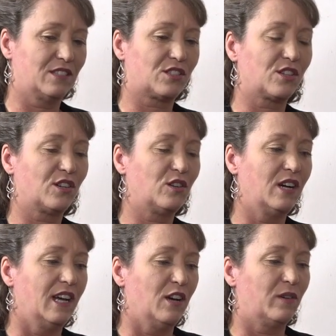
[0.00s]
So
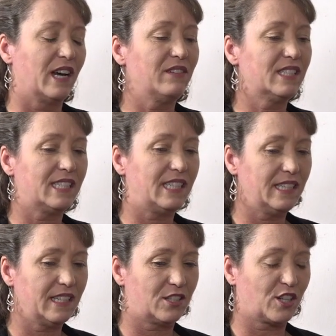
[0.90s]
when I was a
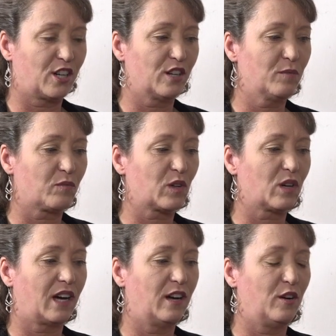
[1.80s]
teenager,
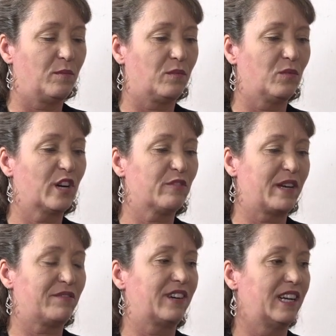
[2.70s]
one of
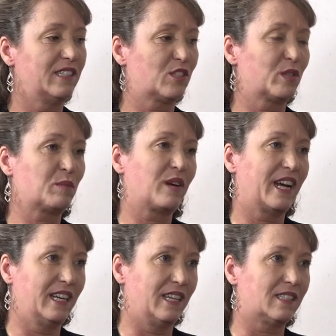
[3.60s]
my friends was
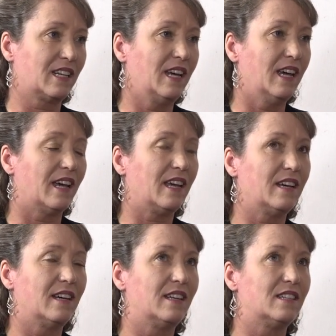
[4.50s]
pregnant,
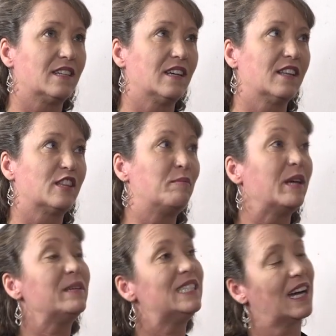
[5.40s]
and the
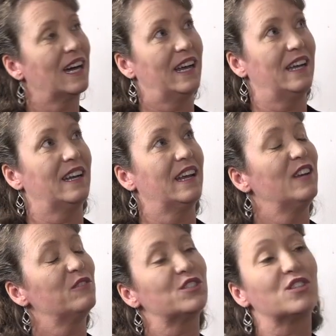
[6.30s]
baby died, and
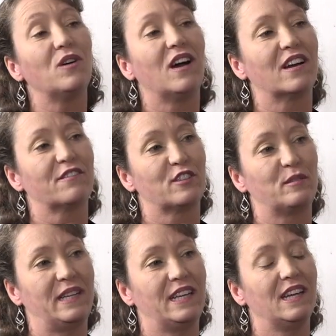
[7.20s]
it was so hard for
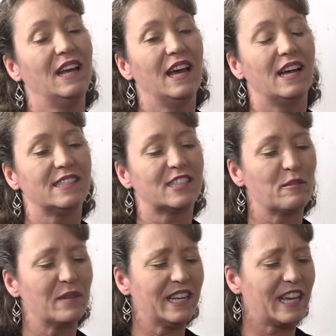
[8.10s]
me. And
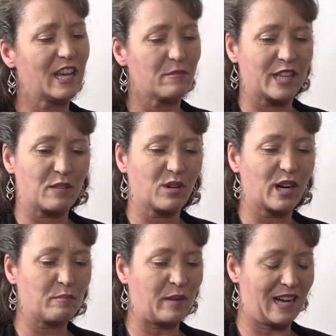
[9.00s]
somebody came, and they
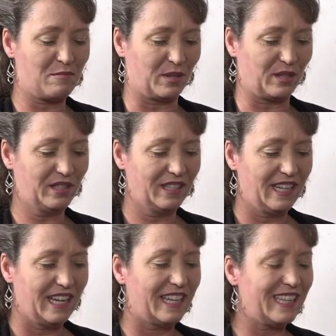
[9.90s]
brought a Bible,
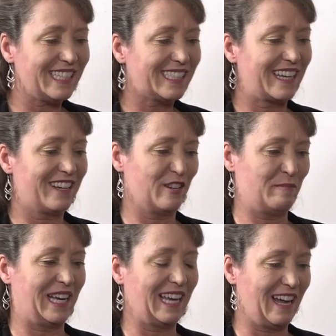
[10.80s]
mm-hmm. and they set it on
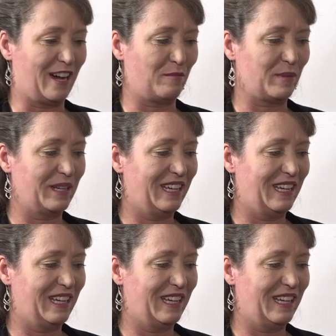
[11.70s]
my lap.